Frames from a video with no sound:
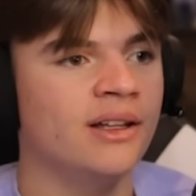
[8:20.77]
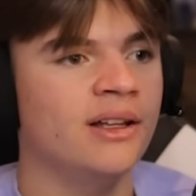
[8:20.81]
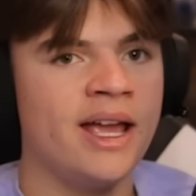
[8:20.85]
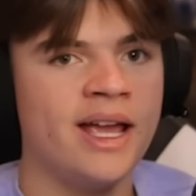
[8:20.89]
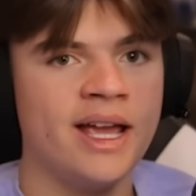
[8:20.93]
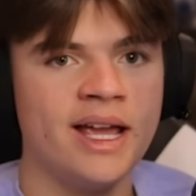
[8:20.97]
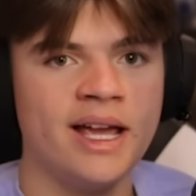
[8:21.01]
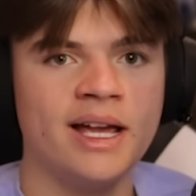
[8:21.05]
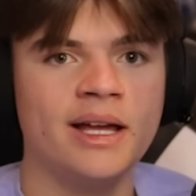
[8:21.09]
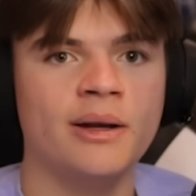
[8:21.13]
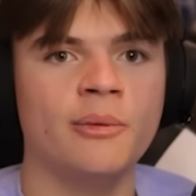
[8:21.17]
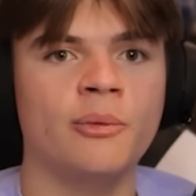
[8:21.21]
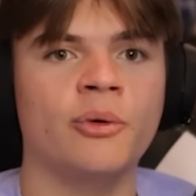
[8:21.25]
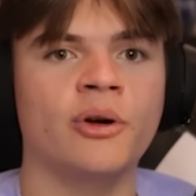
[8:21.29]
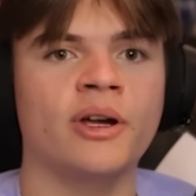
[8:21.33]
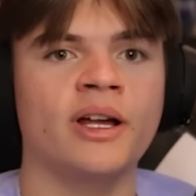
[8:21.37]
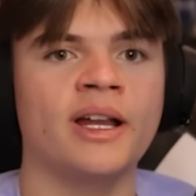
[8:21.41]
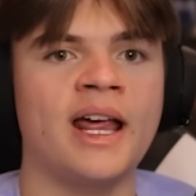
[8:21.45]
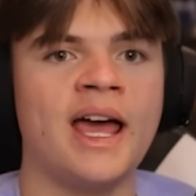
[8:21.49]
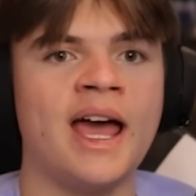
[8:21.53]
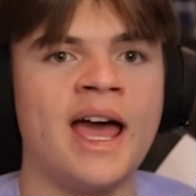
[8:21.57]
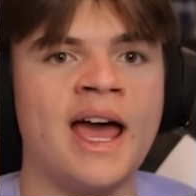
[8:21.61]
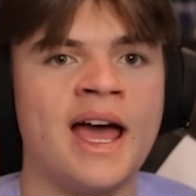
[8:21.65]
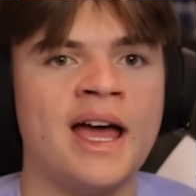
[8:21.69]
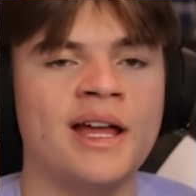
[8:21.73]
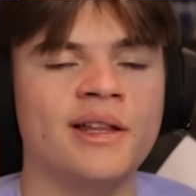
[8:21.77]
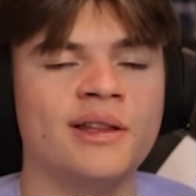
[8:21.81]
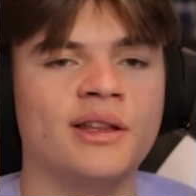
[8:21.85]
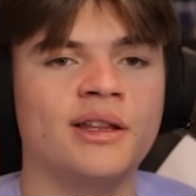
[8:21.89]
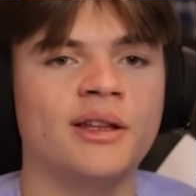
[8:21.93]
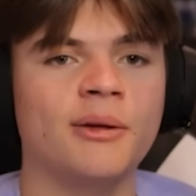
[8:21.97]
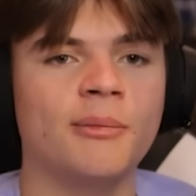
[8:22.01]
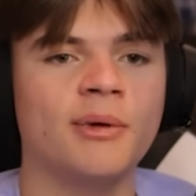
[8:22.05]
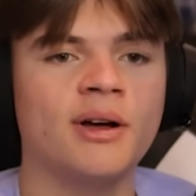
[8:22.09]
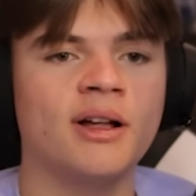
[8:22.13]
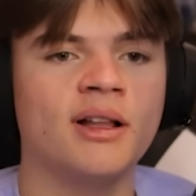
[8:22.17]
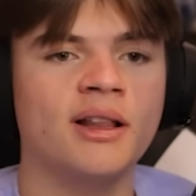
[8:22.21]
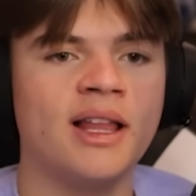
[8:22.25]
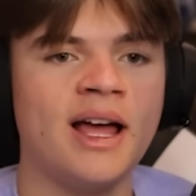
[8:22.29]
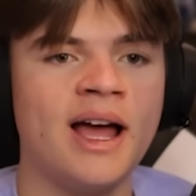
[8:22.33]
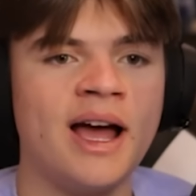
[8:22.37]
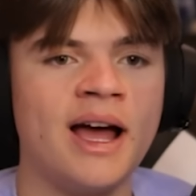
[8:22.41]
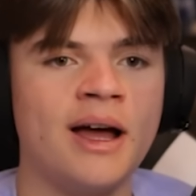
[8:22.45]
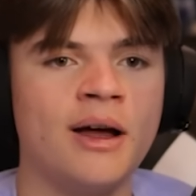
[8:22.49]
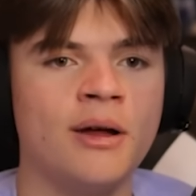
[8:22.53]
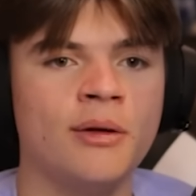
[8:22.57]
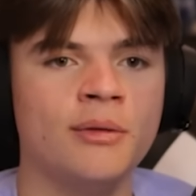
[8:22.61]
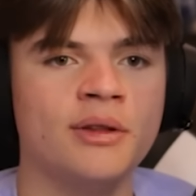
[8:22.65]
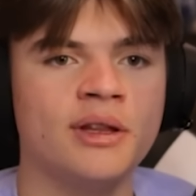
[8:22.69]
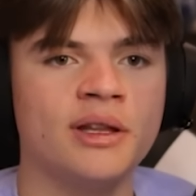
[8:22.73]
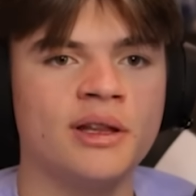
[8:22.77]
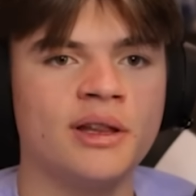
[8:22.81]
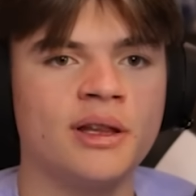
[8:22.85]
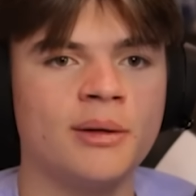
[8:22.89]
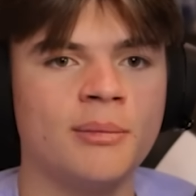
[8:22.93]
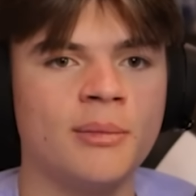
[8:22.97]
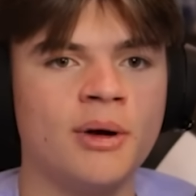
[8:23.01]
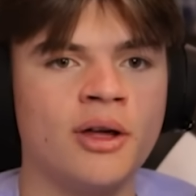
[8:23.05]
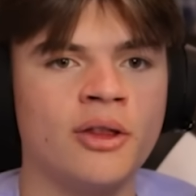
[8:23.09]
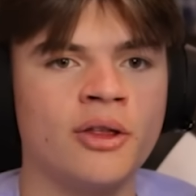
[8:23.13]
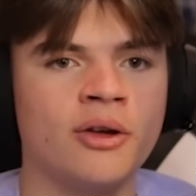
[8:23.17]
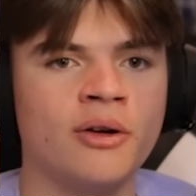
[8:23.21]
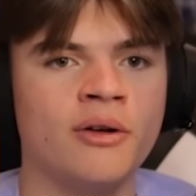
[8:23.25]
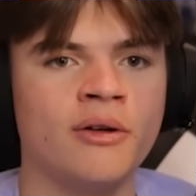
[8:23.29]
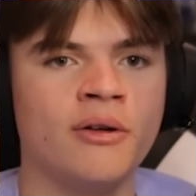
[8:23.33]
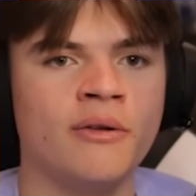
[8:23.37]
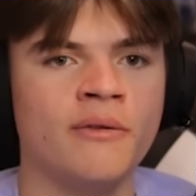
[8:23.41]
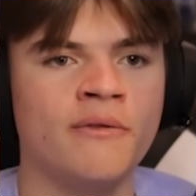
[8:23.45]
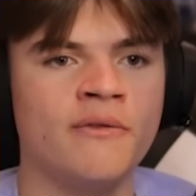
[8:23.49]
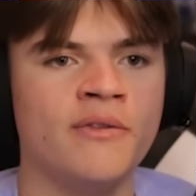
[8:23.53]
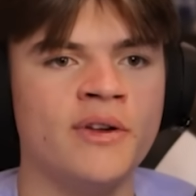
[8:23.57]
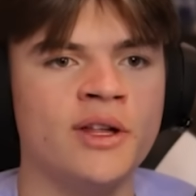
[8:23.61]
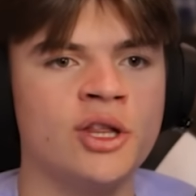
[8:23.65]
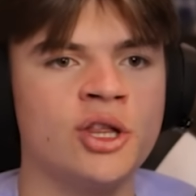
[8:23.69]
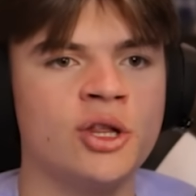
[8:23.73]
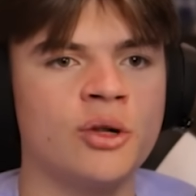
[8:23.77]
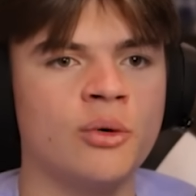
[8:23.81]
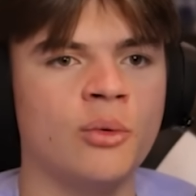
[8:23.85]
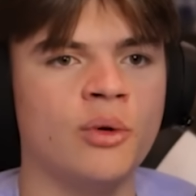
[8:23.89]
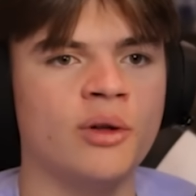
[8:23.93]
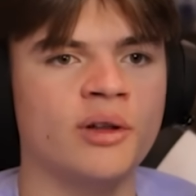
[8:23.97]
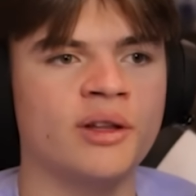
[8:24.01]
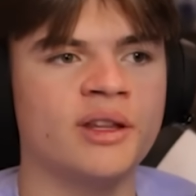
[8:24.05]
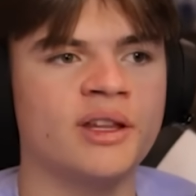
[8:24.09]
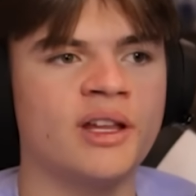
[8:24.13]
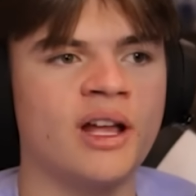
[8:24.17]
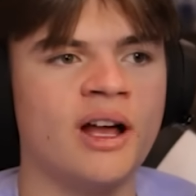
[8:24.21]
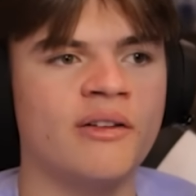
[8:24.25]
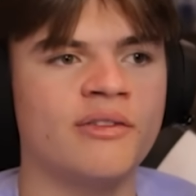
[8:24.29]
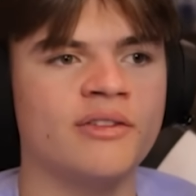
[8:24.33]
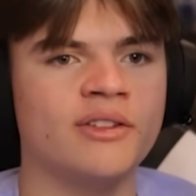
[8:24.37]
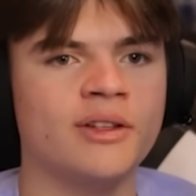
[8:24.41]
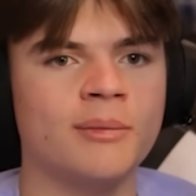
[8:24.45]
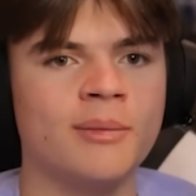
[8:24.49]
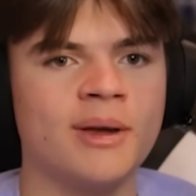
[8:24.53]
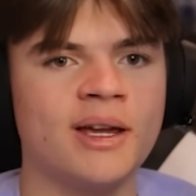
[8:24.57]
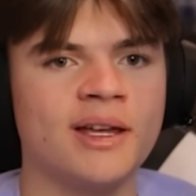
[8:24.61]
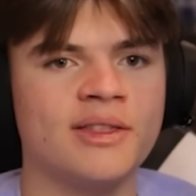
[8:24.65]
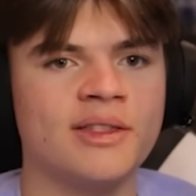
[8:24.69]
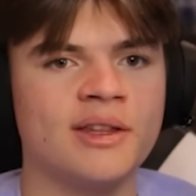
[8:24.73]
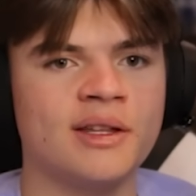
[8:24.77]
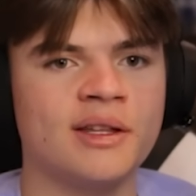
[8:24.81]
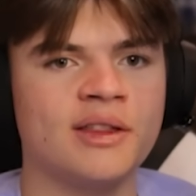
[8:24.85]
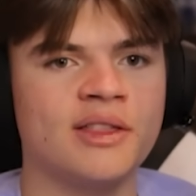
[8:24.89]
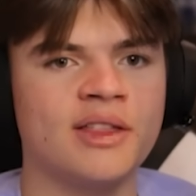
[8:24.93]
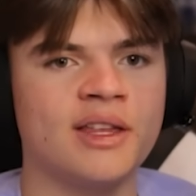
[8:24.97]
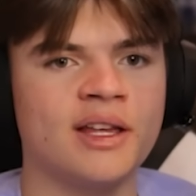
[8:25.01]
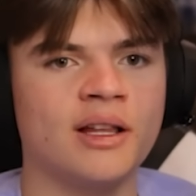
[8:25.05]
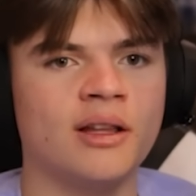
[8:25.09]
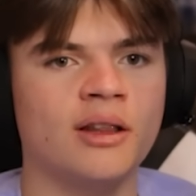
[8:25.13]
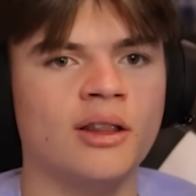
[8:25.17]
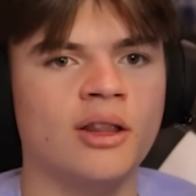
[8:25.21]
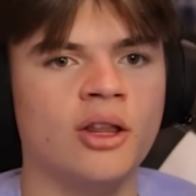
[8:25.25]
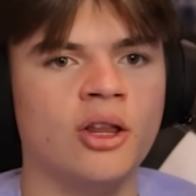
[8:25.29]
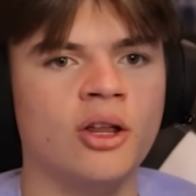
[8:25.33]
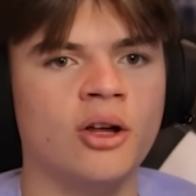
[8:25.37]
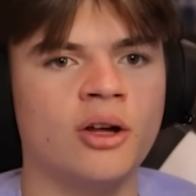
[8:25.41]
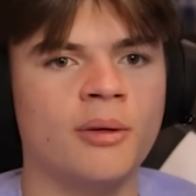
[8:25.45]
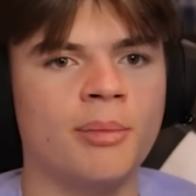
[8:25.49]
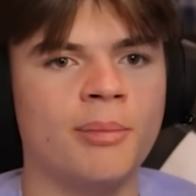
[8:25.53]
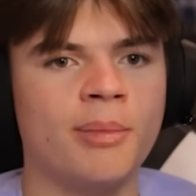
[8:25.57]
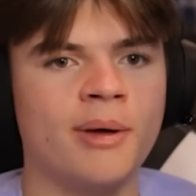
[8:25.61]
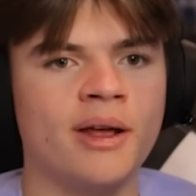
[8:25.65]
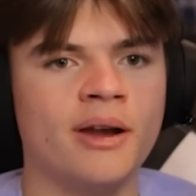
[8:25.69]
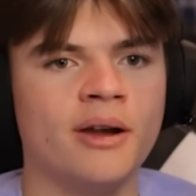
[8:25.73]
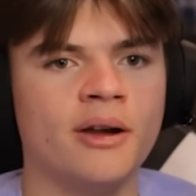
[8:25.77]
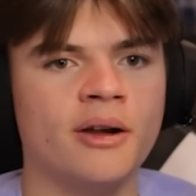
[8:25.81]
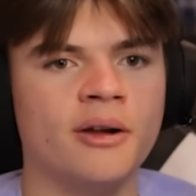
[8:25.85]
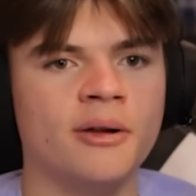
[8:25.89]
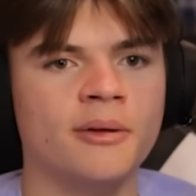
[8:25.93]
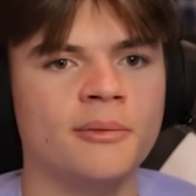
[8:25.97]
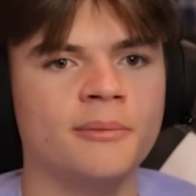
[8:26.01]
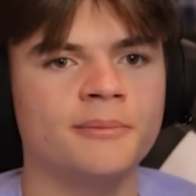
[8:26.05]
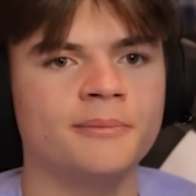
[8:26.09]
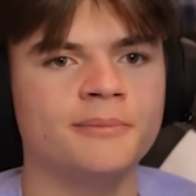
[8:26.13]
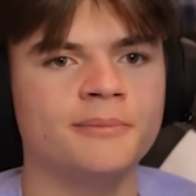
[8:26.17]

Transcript: And we're going to add some clouds and some other visual stuff to make this thing look better.